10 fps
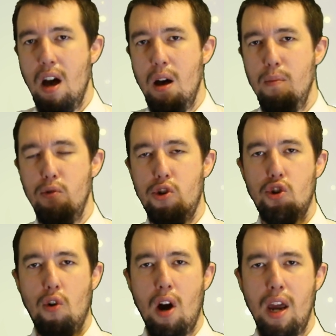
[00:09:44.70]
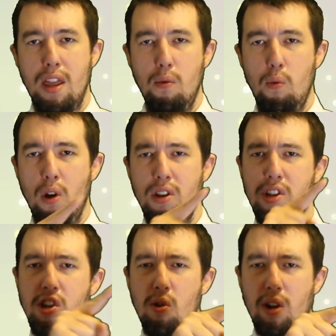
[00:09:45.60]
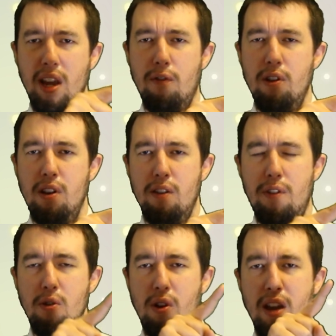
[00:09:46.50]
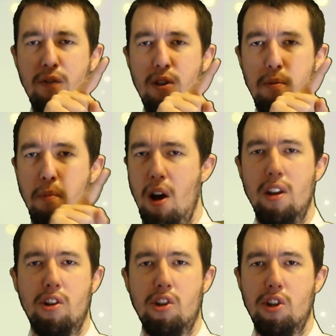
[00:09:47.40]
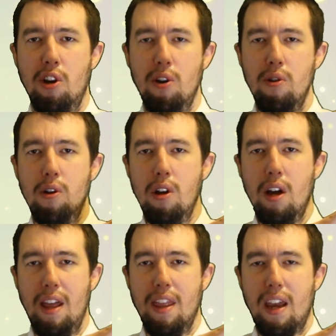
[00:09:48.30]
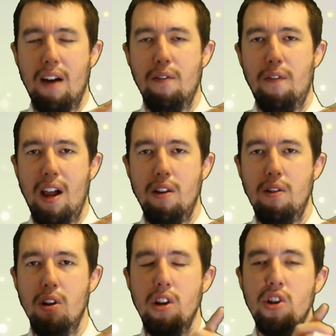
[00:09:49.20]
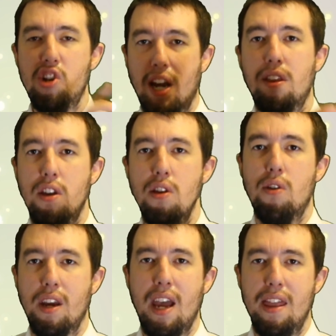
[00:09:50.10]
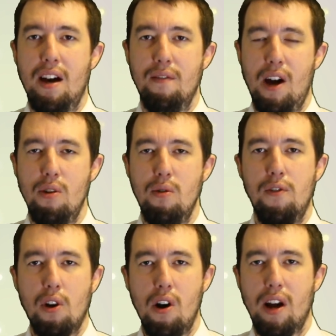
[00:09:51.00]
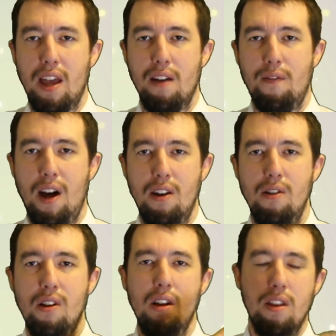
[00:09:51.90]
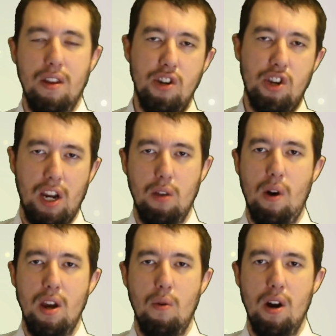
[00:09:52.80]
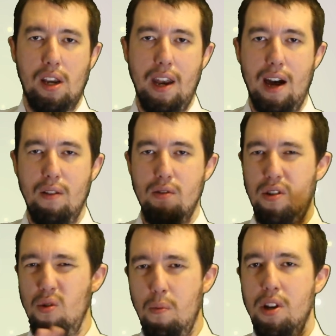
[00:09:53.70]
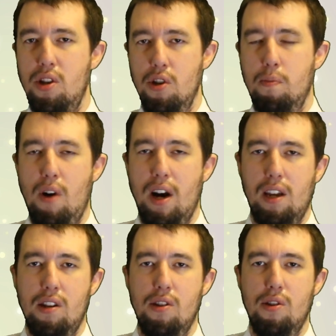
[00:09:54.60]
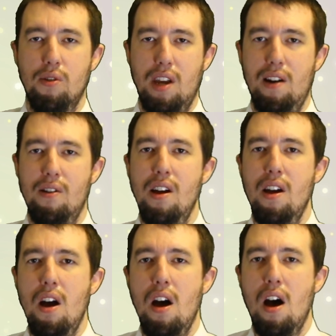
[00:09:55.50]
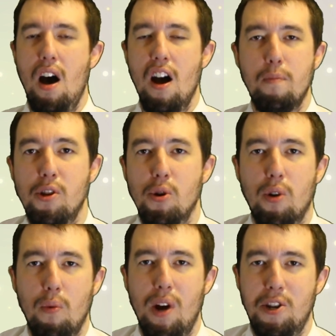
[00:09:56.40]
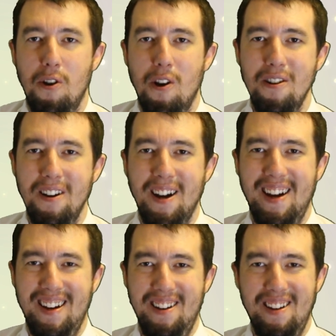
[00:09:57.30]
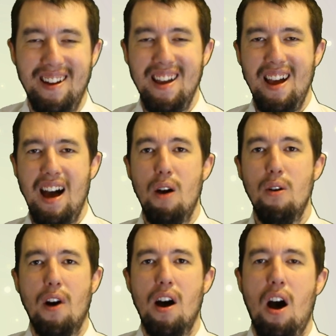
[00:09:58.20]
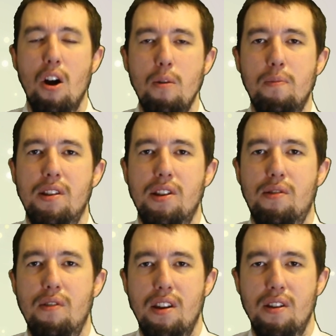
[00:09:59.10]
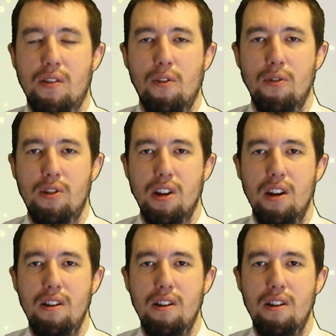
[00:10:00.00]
Try the ones you're given. If you're given -2 and they have a value, check that you can get that value. If you can't get that value, then check the way you're working out. Normally it's just brackets that sort it out. I've been talking way too long. However, I hope this is really useful to you,